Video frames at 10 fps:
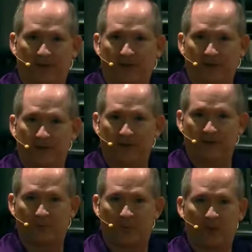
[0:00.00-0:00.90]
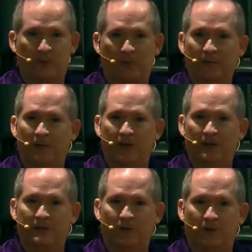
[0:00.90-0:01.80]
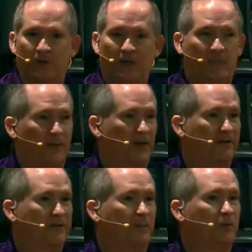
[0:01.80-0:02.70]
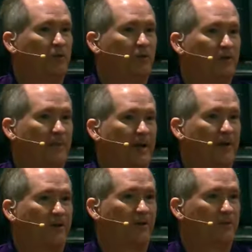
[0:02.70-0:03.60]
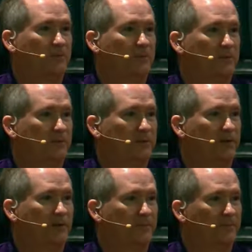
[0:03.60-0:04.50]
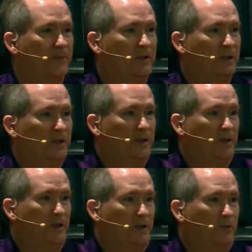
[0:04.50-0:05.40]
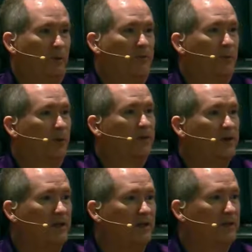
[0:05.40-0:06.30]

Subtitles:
Here it is, 2021. So the last time we took a sabbatical was 2014.